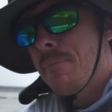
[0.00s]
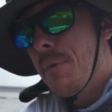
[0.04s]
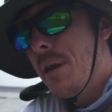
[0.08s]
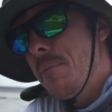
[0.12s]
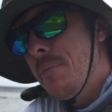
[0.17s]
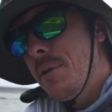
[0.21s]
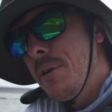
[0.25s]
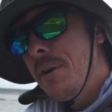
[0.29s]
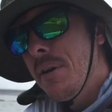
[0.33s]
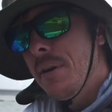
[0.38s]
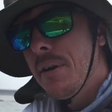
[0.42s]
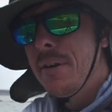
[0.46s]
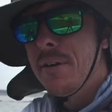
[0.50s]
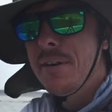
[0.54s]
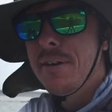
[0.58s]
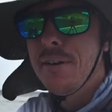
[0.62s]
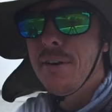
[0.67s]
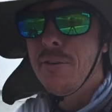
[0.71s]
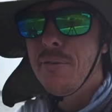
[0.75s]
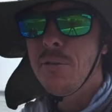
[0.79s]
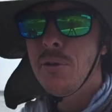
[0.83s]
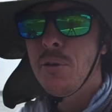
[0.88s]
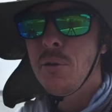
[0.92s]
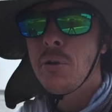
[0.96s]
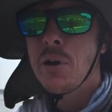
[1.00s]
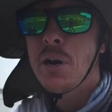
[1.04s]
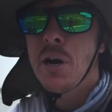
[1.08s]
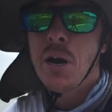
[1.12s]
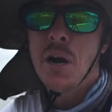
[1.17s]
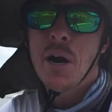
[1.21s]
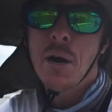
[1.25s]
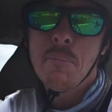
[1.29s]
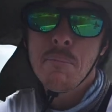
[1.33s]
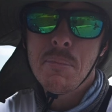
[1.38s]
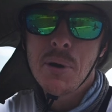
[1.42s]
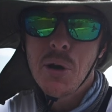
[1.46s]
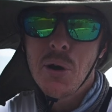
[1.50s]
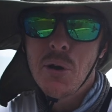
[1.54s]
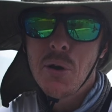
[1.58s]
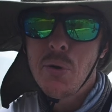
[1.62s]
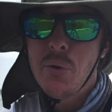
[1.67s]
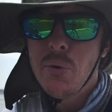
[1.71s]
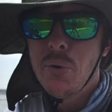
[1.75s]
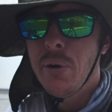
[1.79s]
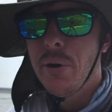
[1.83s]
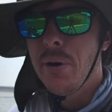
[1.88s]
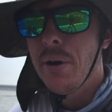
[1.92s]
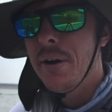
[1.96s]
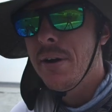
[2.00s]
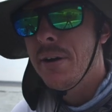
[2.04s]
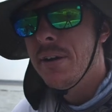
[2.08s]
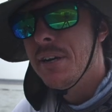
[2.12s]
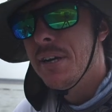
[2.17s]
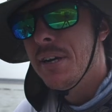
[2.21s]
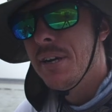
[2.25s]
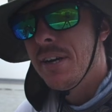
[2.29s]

maybe a you know a little combo or a,